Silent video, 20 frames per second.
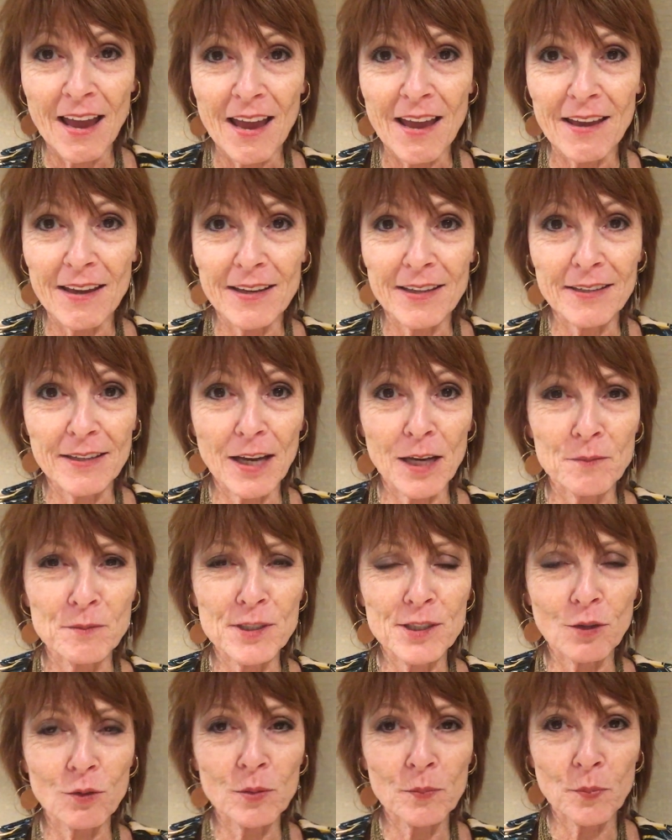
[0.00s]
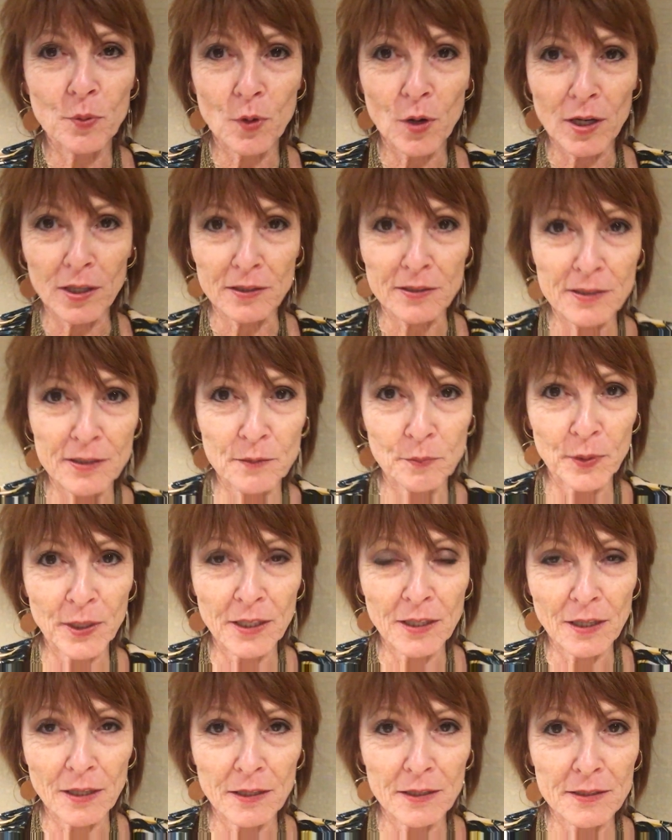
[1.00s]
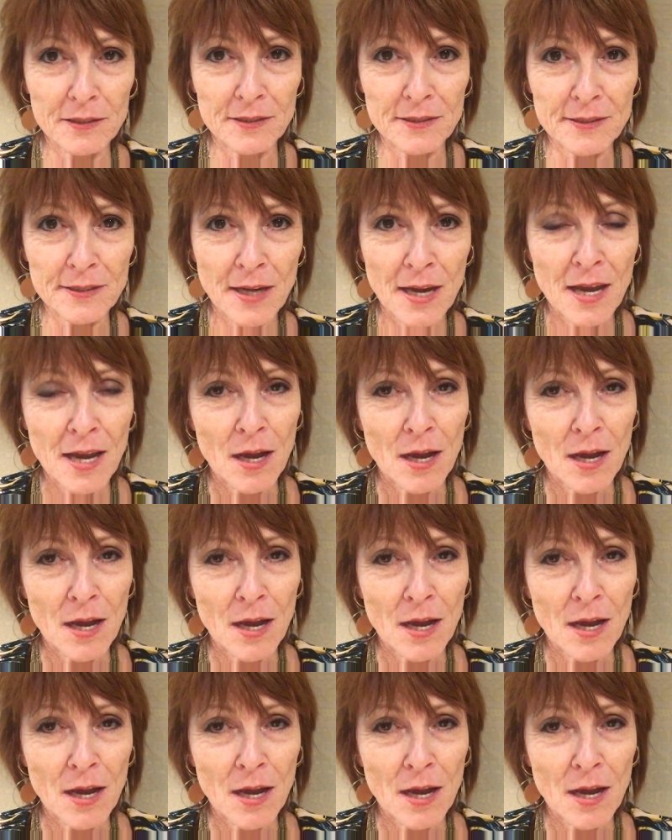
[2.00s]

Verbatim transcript: and I'm so impressed because